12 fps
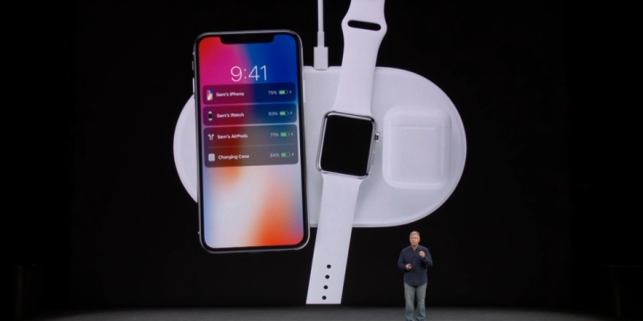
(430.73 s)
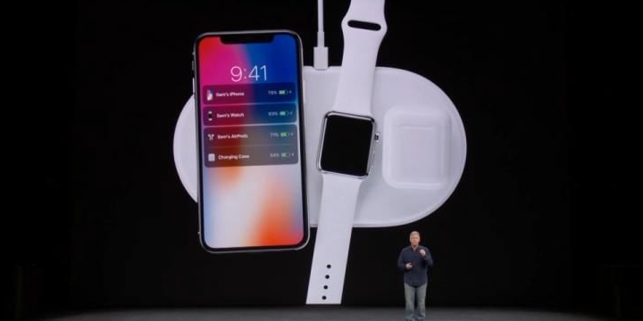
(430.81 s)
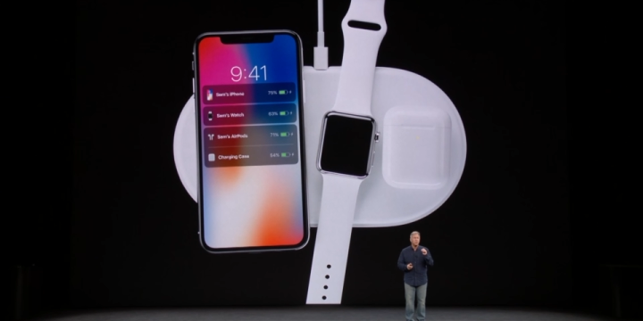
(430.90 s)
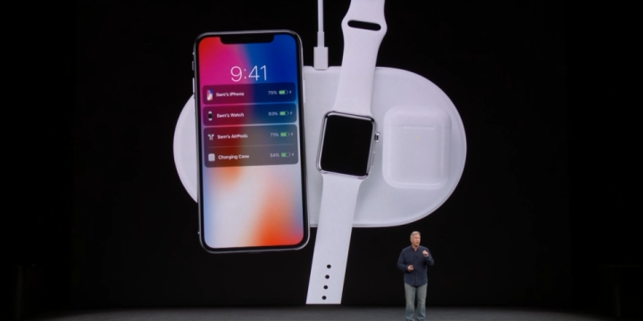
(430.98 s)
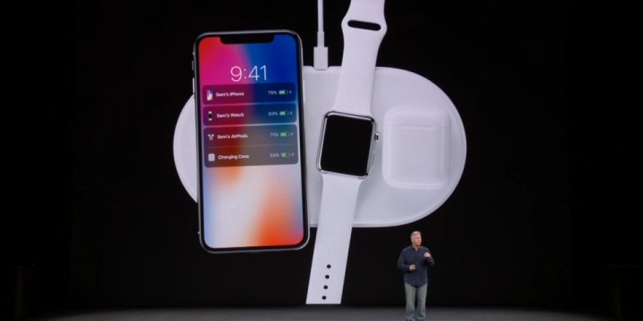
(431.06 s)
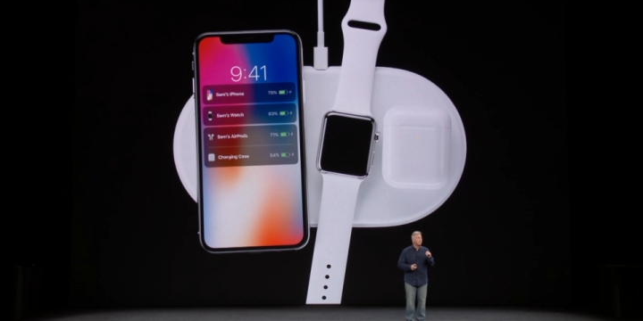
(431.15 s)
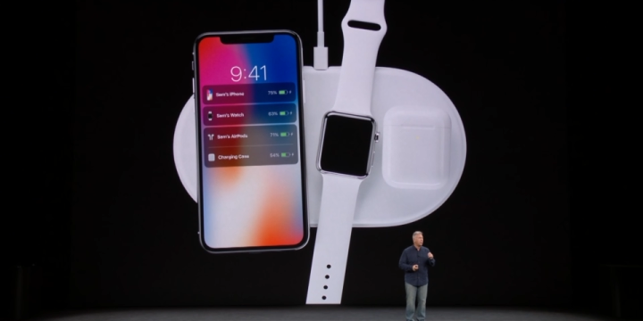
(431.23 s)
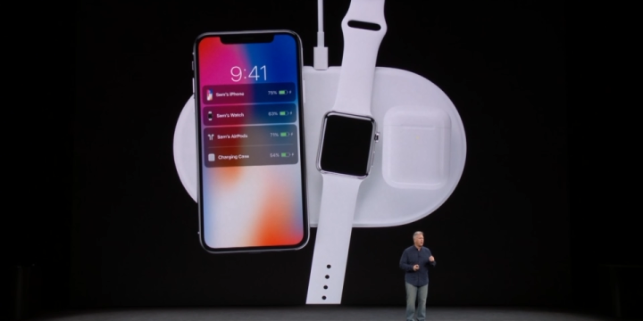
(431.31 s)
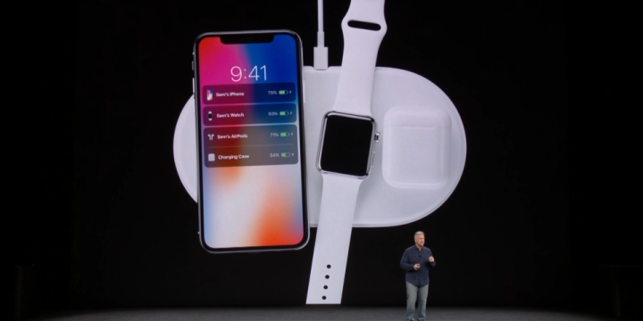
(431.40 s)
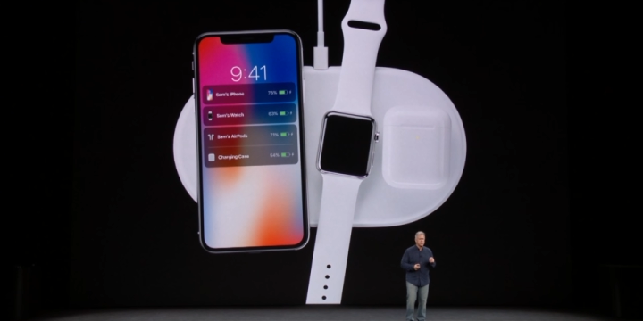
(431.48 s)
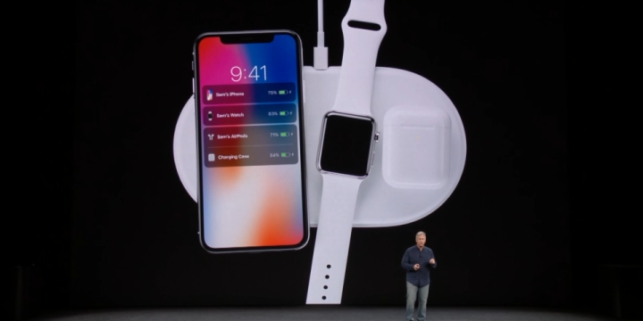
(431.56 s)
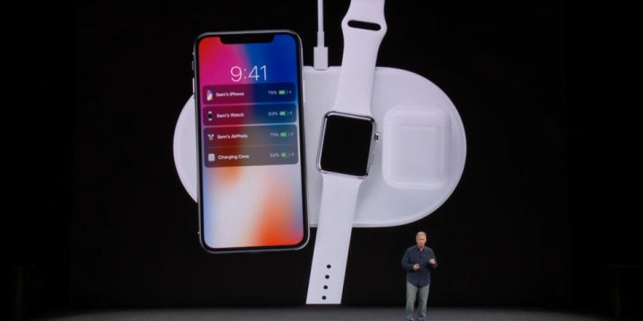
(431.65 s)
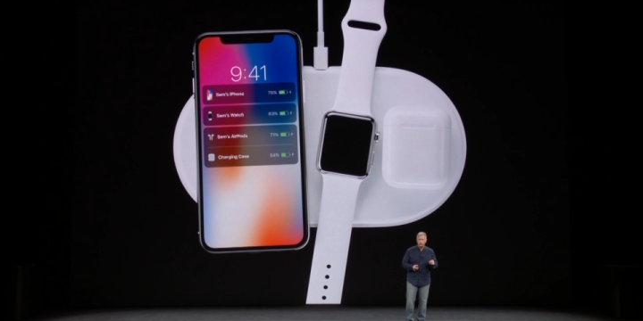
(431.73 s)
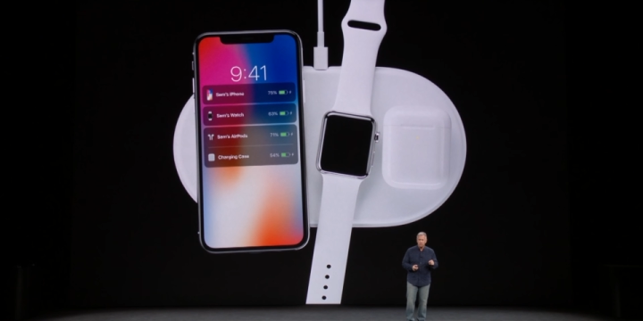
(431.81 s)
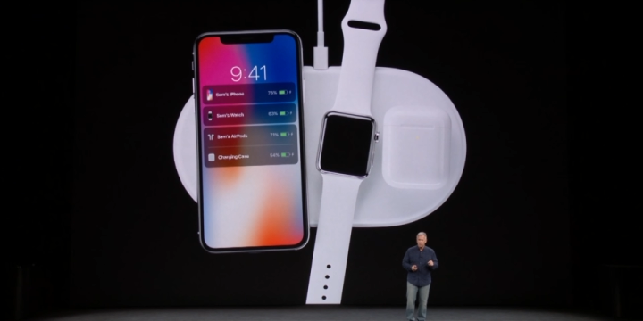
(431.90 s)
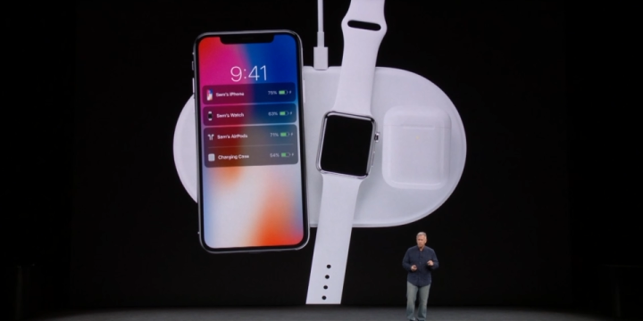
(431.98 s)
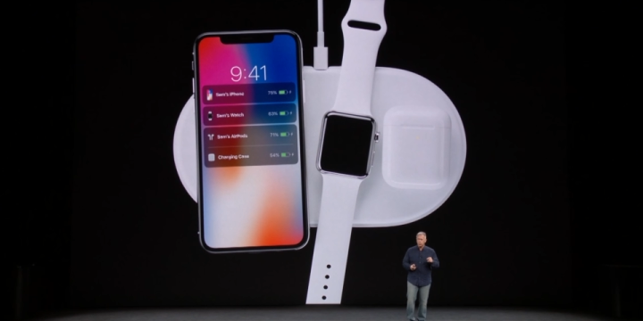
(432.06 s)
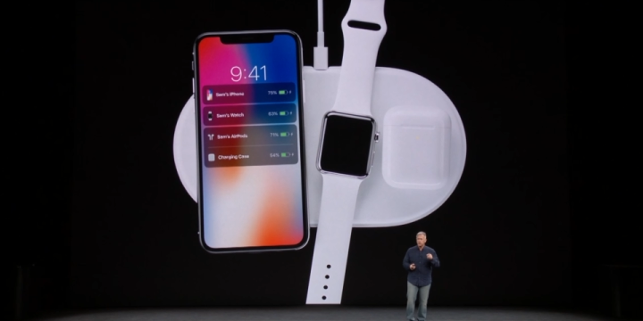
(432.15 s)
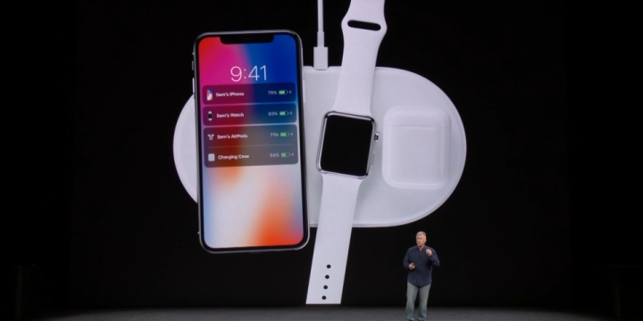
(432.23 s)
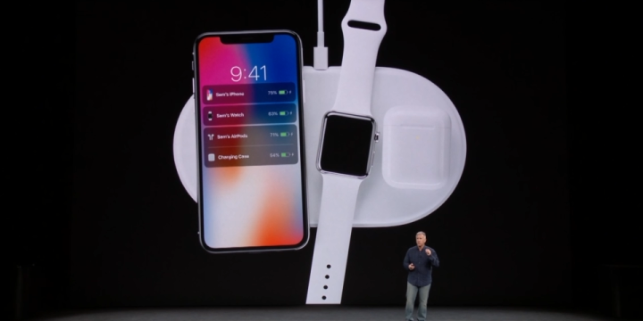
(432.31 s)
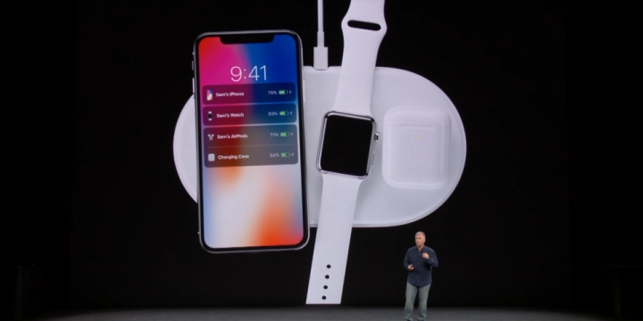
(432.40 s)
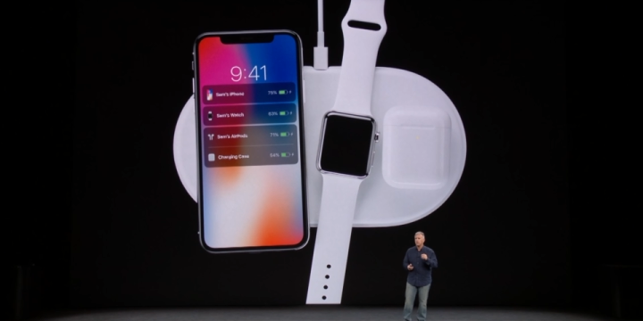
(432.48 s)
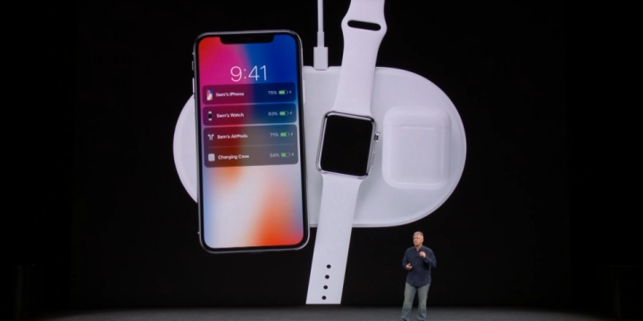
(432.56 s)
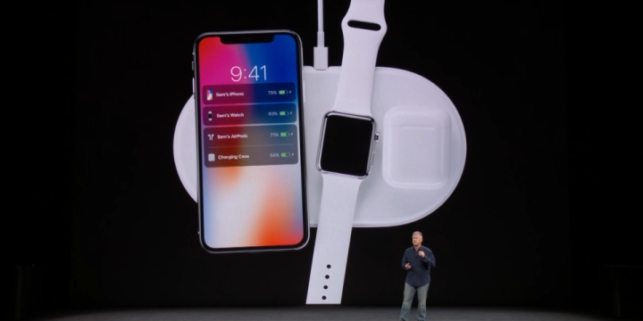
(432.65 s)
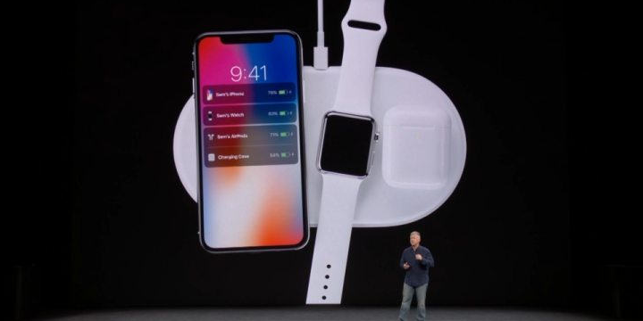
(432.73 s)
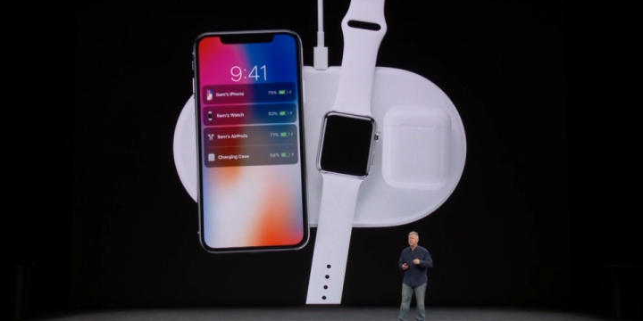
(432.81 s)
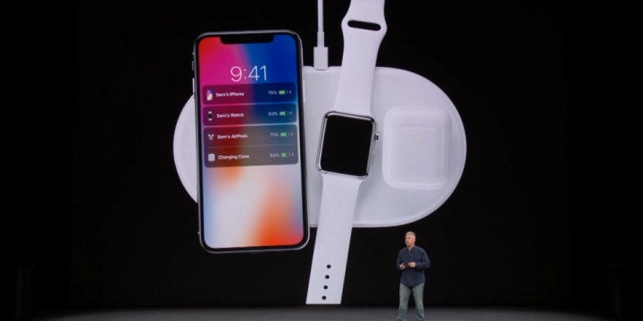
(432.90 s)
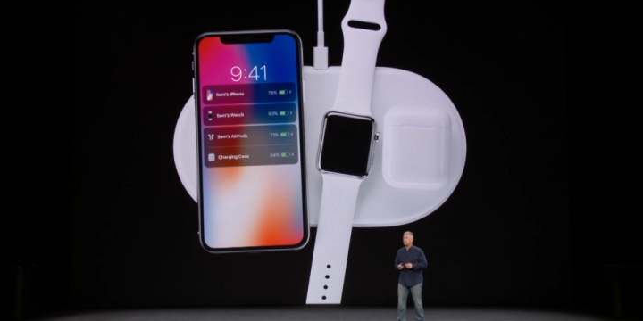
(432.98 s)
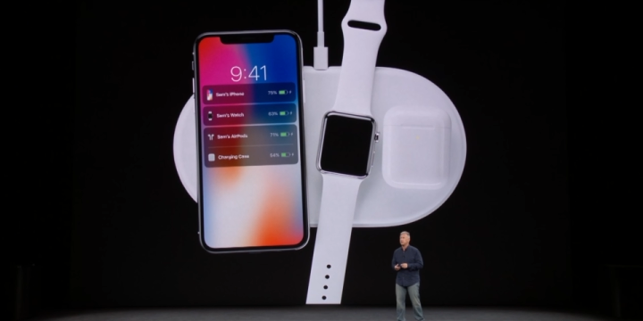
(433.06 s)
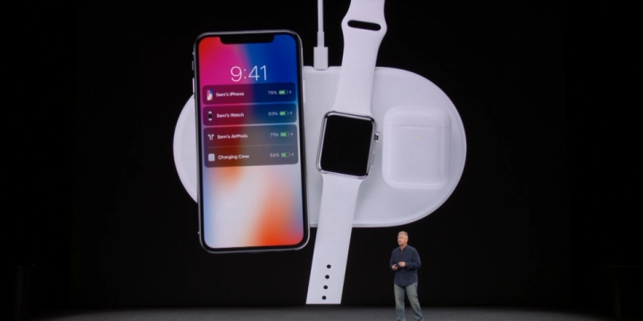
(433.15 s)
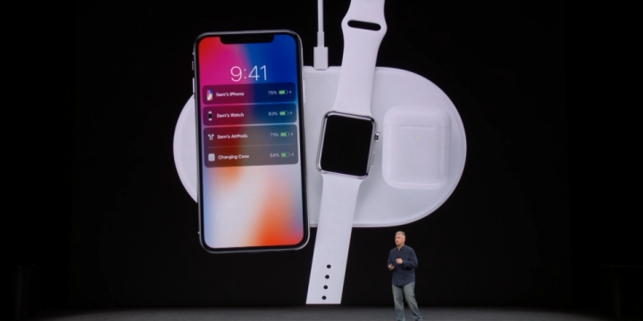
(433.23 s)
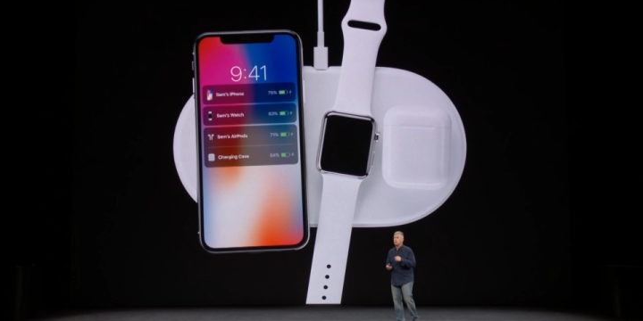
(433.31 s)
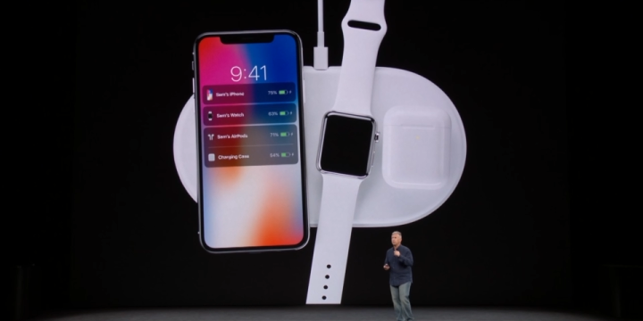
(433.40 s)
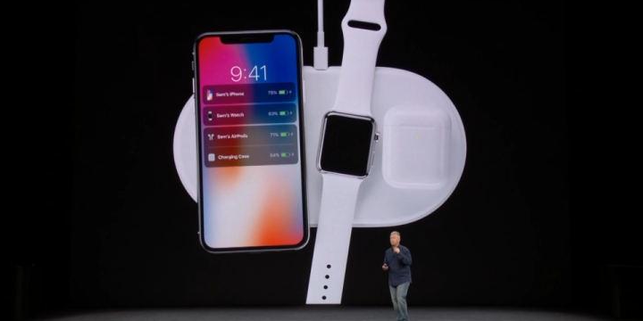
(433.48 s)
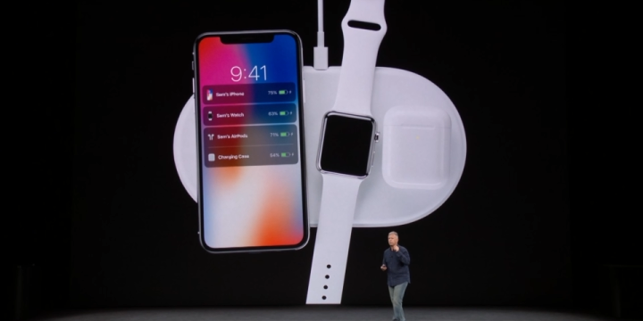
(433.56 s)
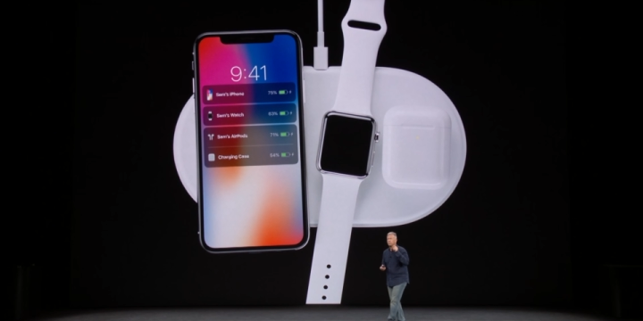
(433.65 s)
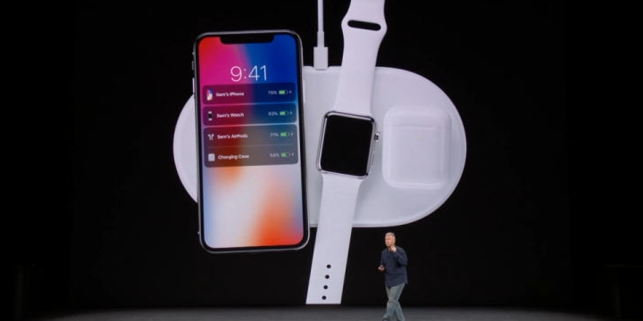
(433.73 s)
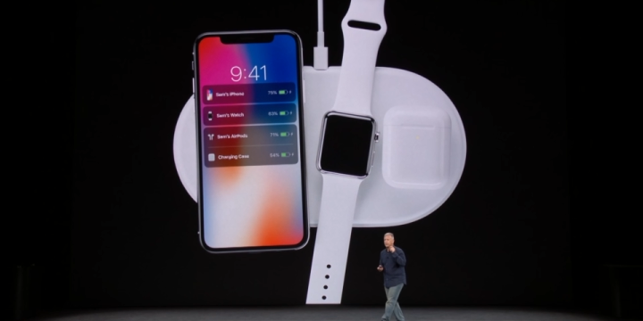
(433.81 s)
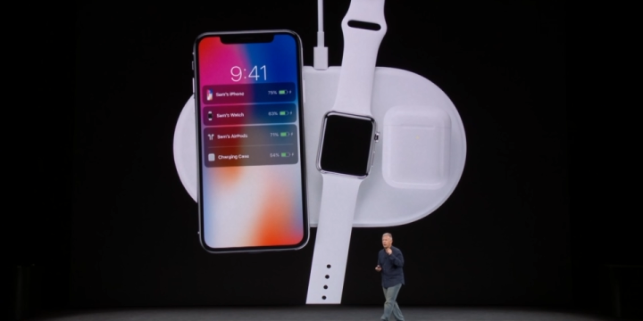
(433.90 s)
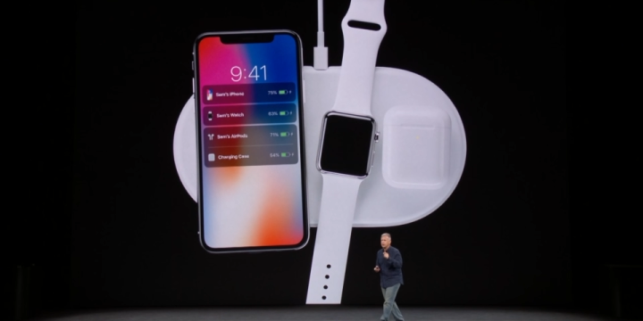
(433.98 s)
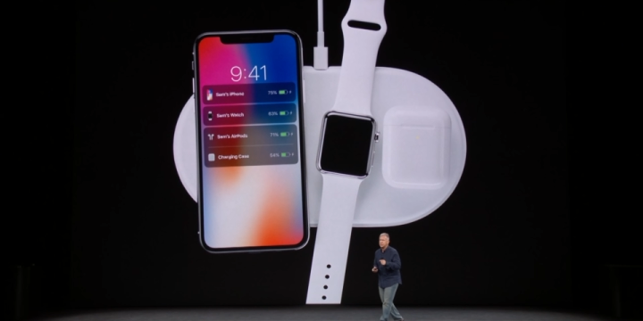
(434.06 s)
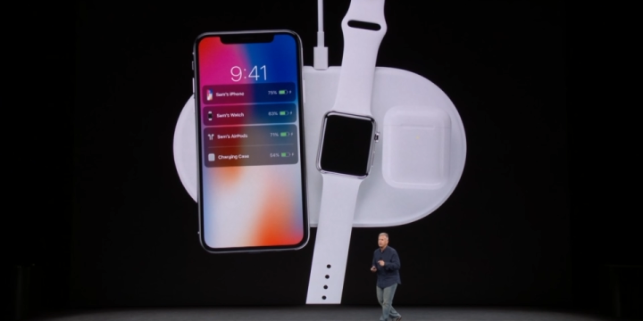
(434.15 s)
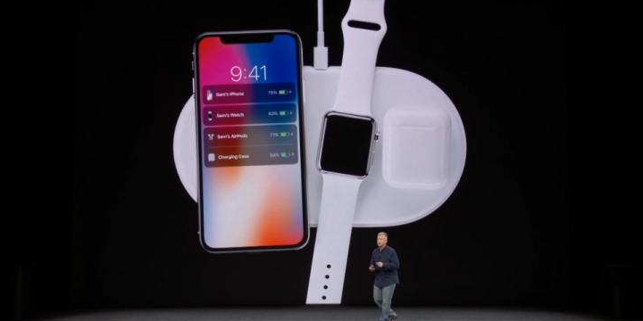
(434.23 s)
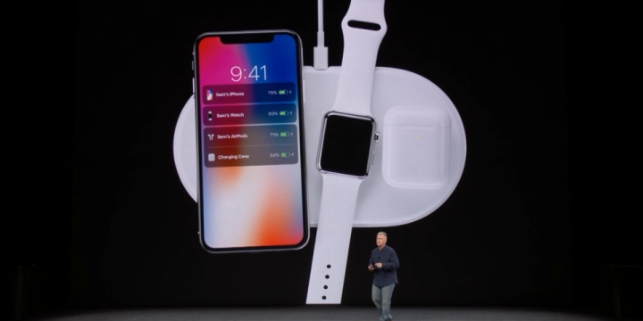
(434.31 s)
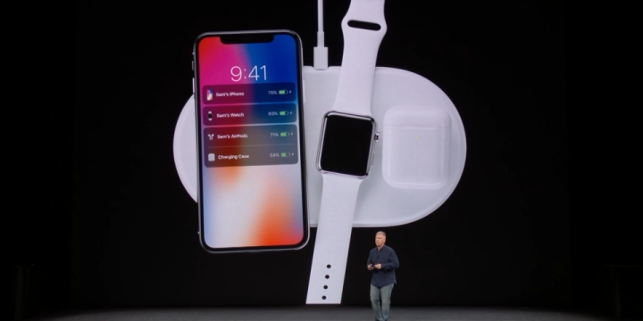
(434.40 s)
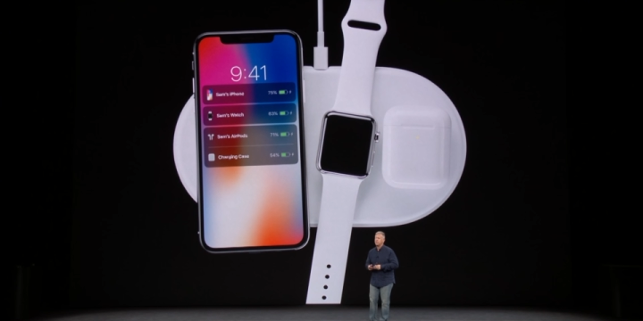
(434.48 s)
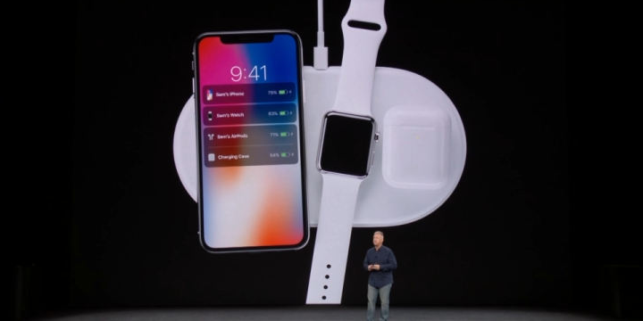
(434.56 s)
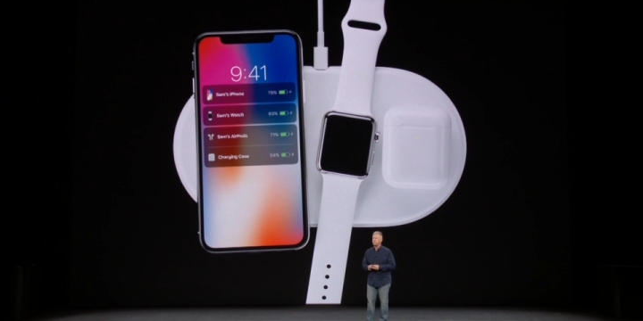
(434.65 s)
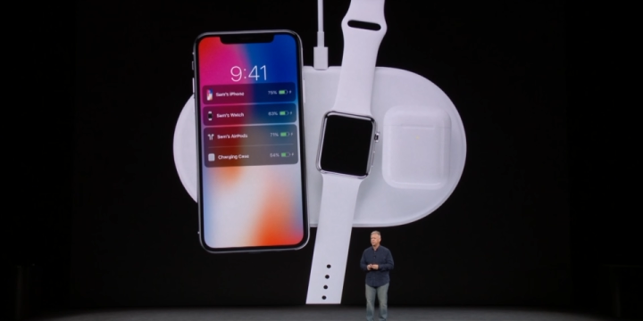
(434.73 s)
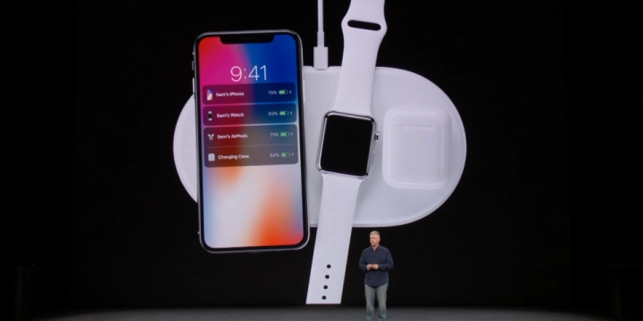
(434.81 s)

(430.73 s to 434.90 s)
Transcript: (no speaker visible)